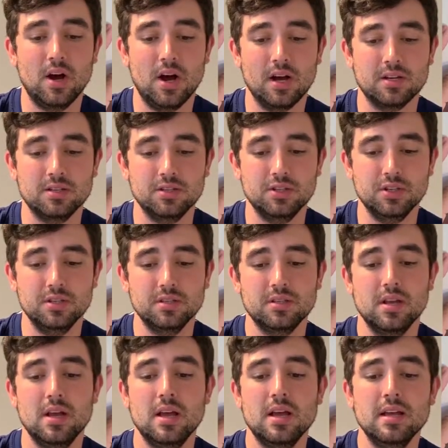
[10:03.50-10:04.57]
oxygens,
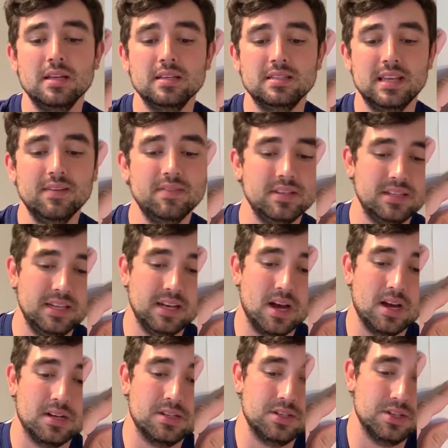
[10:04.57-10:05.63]
17
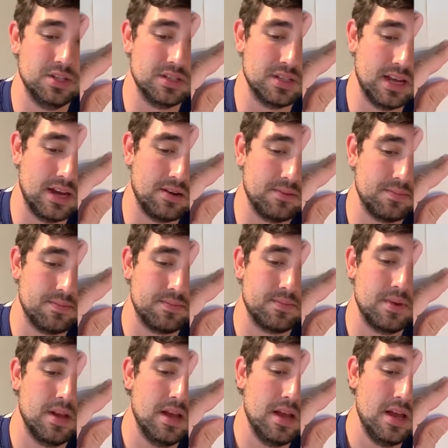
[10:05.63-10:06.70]
oxygens now.
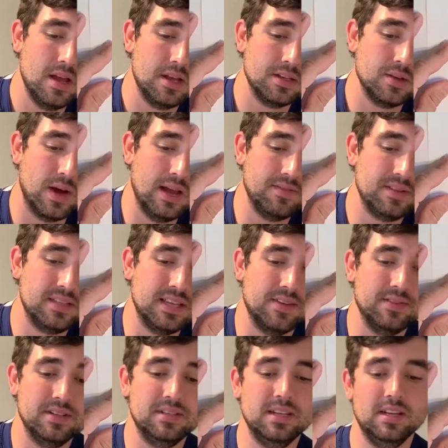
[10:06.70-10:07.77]
So I have
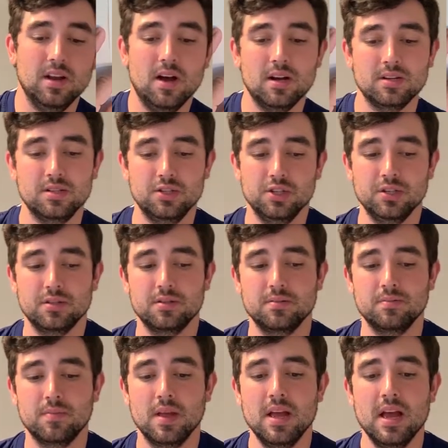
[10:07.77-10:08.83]
17 oxygens.
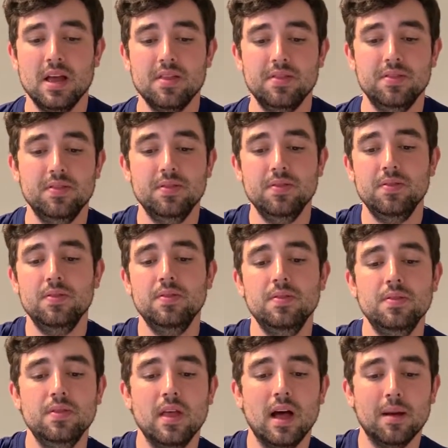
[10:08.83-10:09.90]

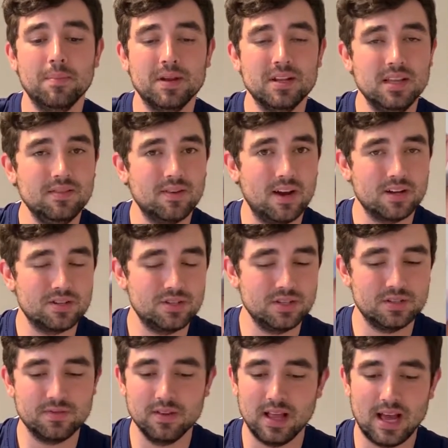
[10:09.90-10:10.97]
I'm going to leave oxygens
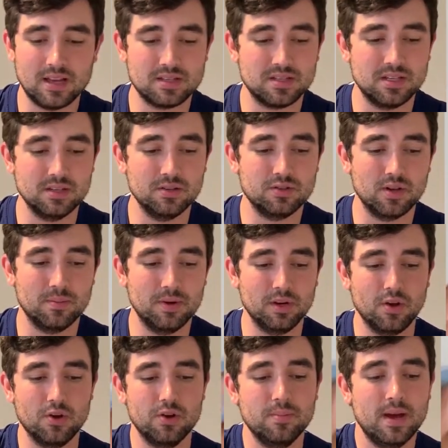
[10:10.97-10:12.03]
for last still, so I'm going to
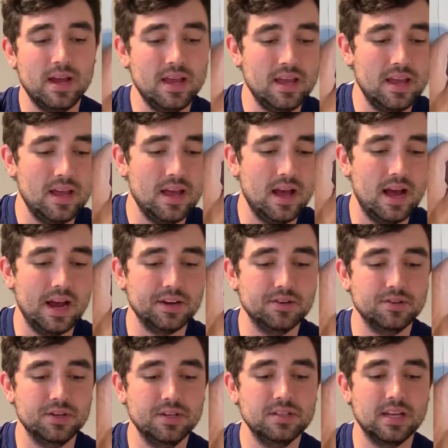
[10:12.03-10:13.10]
go to my
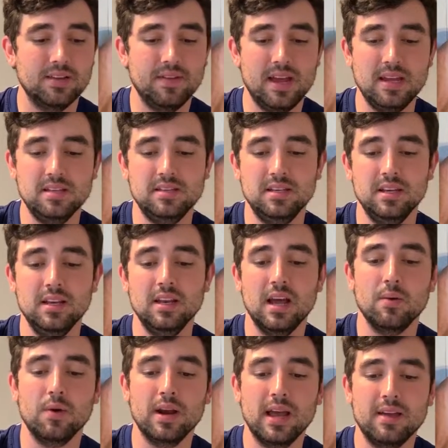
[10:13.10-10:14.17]
hydrogens. I have 18. I
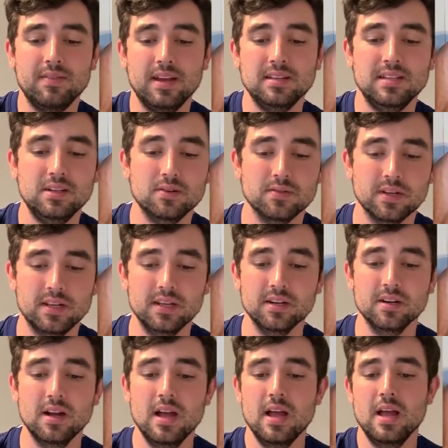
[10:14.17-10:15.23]
want to have 18 over
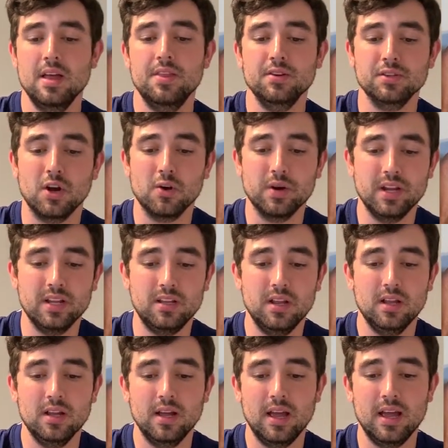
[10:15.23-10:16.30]
here. There's already
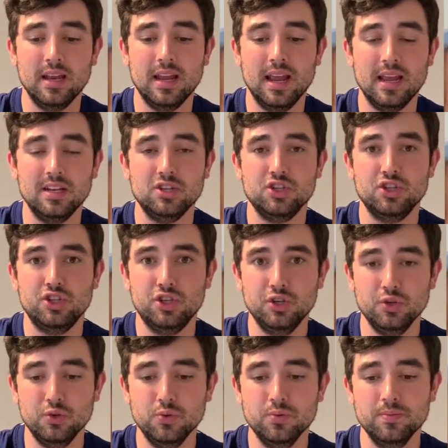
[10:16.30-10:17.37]
an
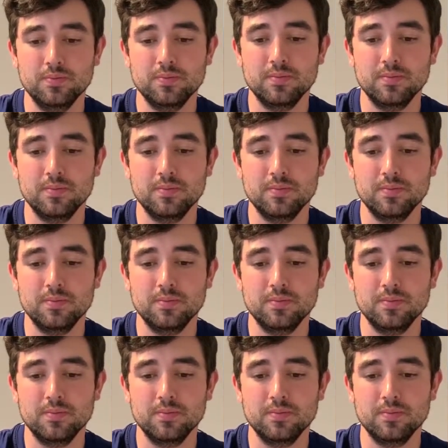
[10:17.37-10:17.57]
H2.